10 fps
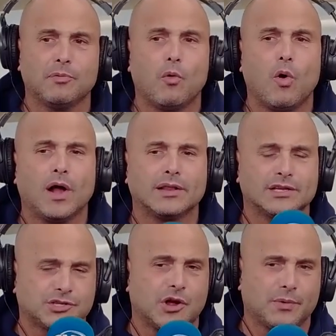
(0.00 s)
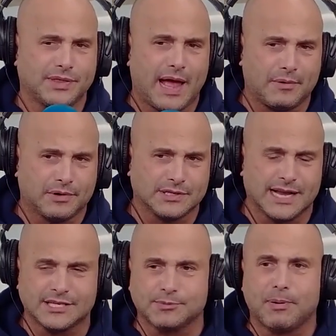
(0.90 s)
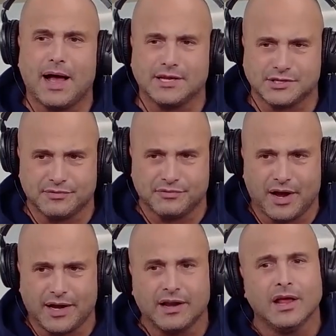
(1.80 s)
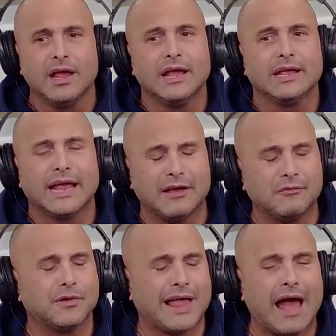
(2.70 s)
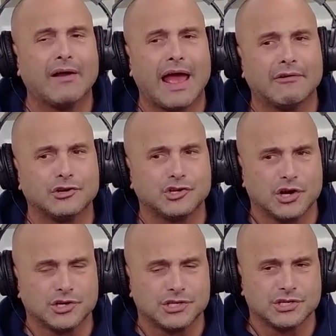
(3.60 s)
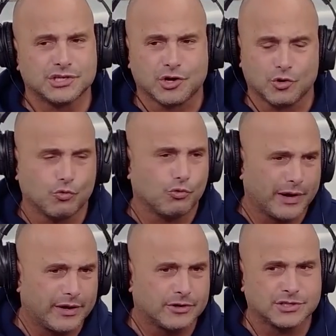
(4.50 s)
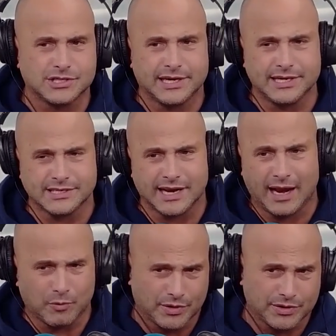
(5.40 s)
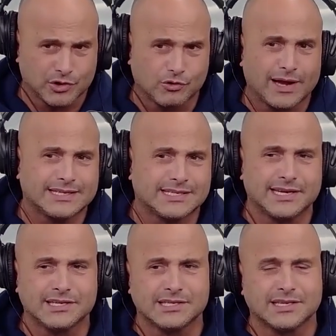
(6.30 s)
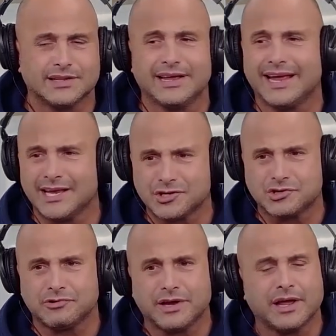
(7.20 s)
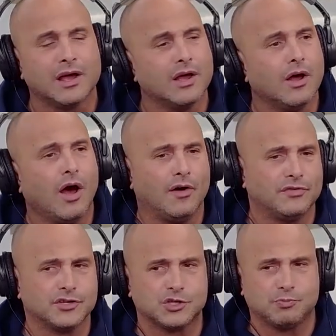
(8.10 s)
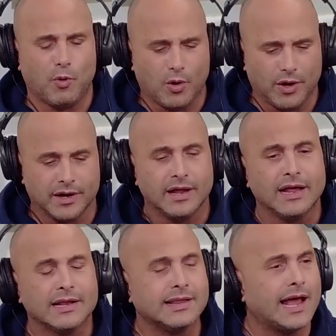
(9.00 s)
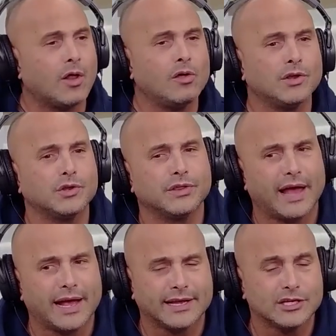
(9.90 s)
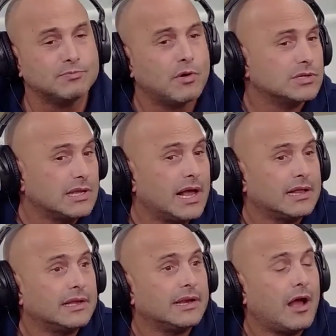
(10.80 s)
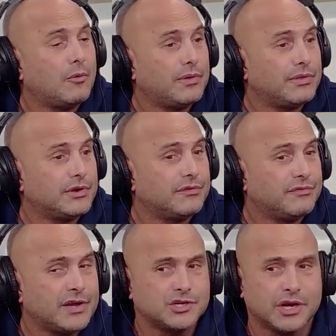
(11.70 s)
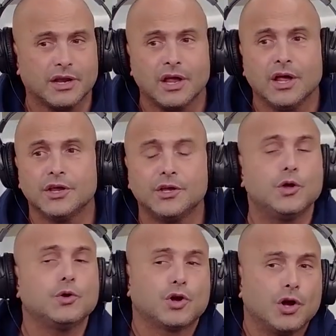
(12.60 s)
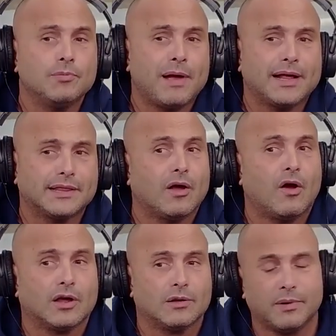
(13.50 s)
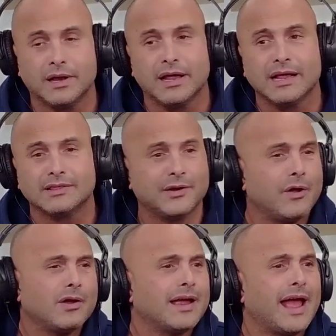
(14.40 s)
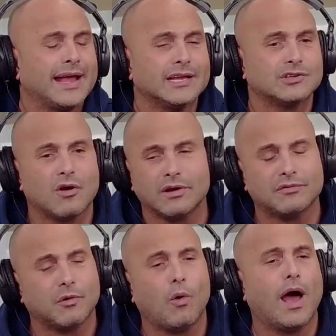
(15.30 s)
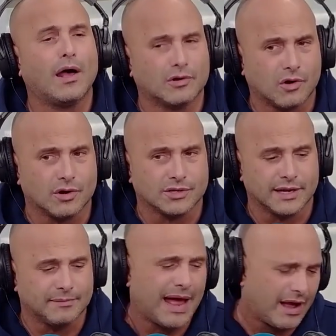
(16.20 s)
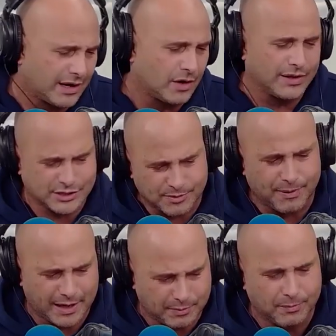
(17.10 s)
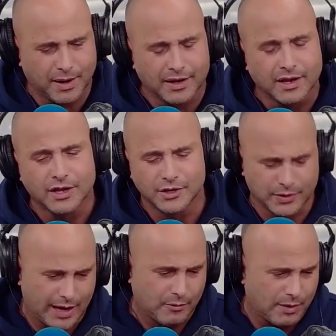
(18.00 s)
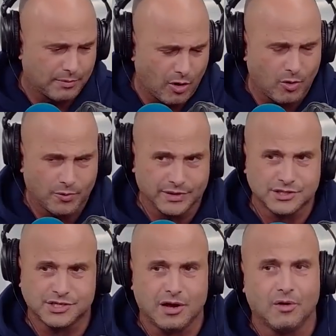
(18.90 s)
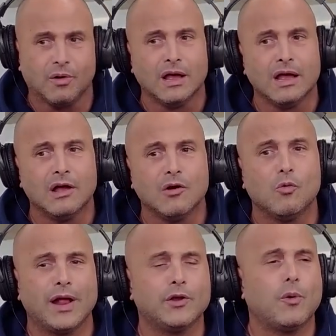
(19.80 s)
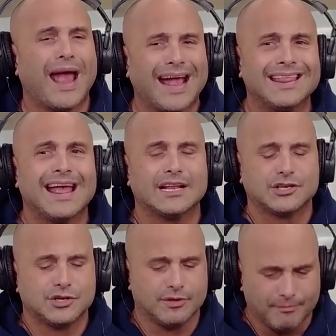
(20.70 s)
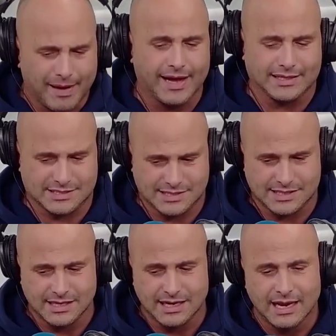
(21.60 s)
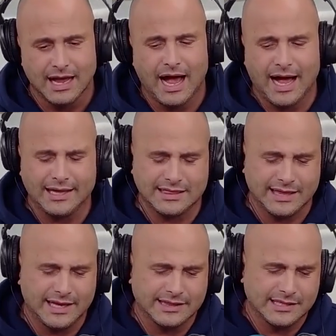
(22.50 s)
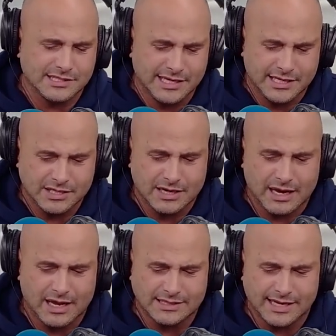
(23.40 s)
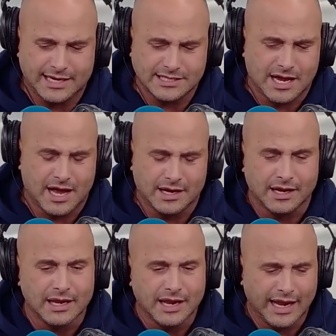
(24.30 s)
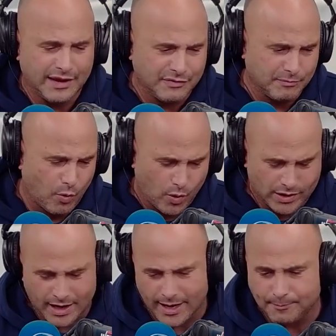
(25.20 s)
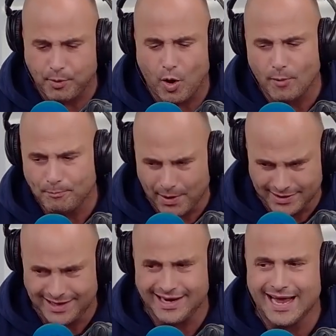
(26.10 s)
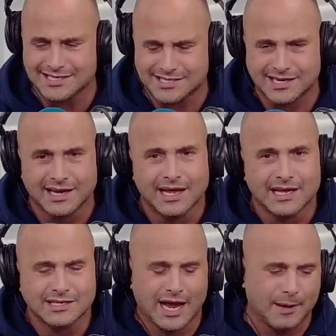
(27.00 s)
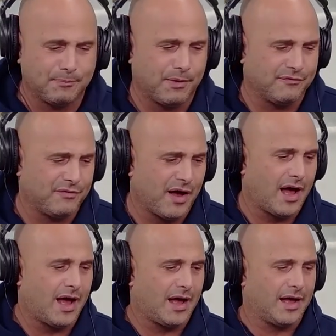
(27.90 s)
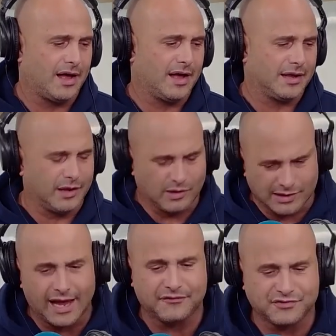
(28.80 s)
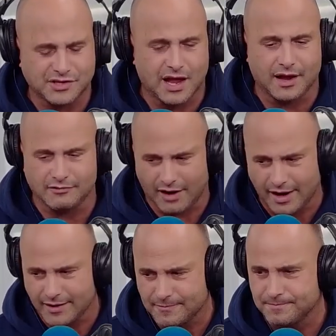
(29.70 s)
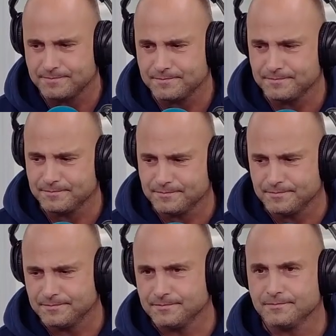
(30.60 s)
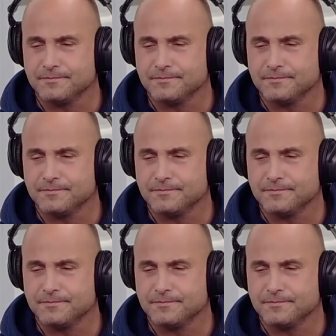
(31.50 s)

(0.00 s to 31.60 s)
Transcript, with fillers: one, let's start with Aaron because that's the positive, right? If without Aaron Judge's career season and one of the great seasons in the history of the sport, not only do the Yankees most likely not win the division, you could make the argument the New York Yankees aren't even a wild card team. Now, I know that's debatable, but you get where I'm going with it. So when you add that to the mix, I think the season takes on even more kind of Paul Bunyan-esque type of you know, lifestyle, right? And you know what else? Here's the other thing.